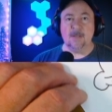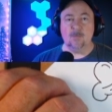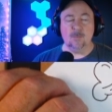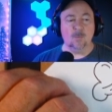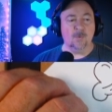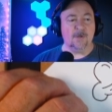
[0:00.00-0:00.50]

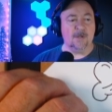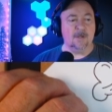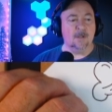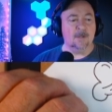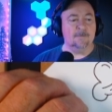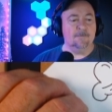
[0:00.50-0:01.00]
we're working
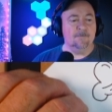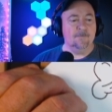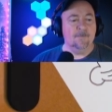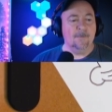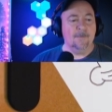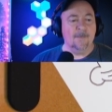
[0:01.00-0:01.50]
on.
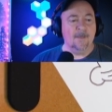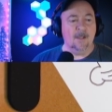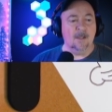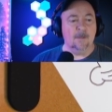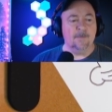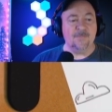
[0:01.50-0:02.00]

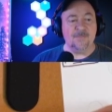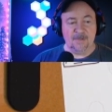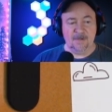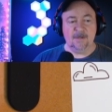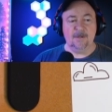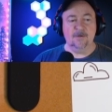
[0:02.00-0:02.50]
At the
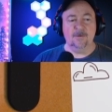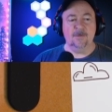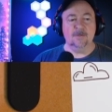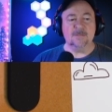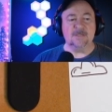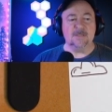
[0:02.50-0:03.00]
end here,
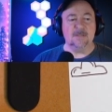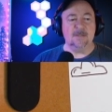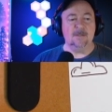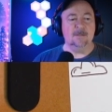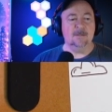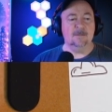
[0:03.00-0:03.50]
you'll
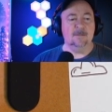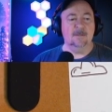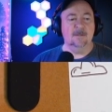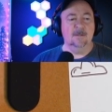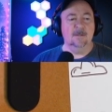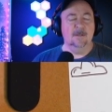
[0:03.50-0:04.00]
see
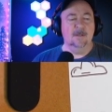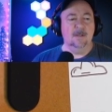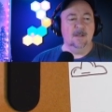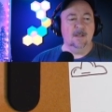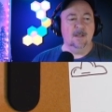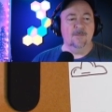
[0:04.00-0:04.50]

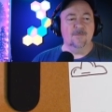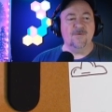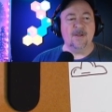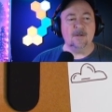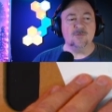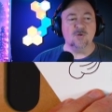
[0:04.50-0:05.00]
the
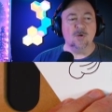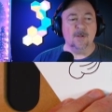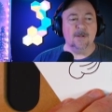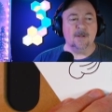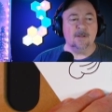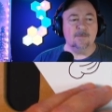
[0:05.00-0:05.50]
final
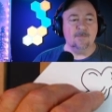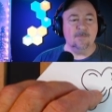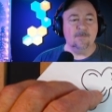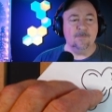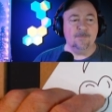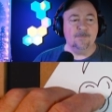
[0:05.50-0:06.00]
drawing. I've
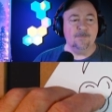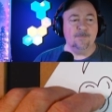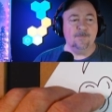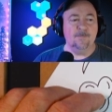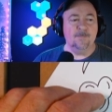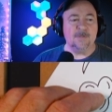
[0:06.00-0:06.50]

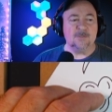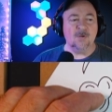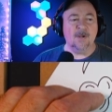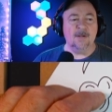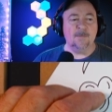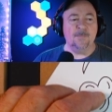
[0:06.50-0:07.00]
been
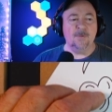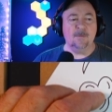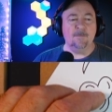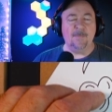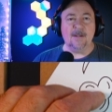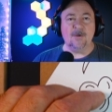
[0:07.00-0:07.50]
trying to
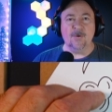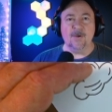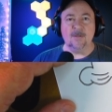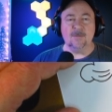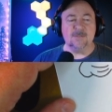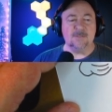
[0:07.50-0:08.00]
put
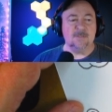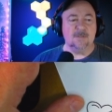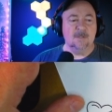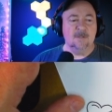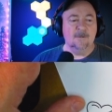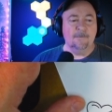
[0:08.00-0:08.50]
backgrounds
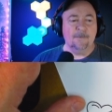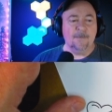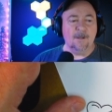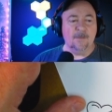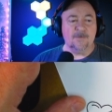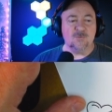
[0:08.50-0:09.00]

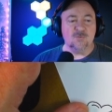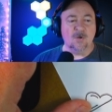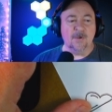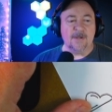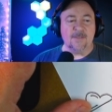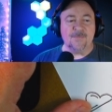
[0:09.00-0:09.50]
on the
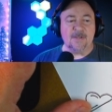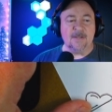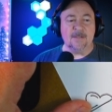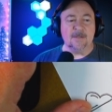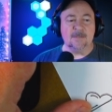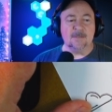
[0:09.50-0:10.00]
drawing at the
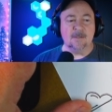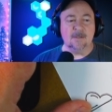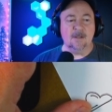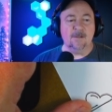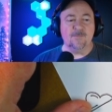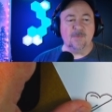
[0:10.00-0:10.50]
end
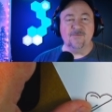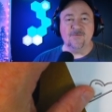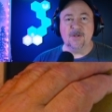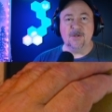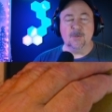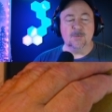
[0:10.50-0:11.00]
of my
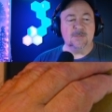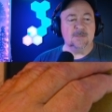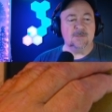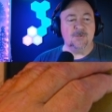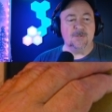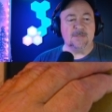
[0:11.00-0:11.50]
videos
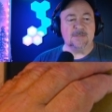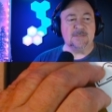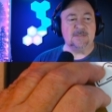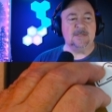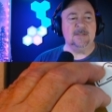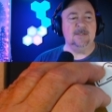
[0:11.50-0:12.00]
so you can
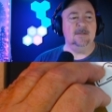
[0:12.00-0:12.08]
see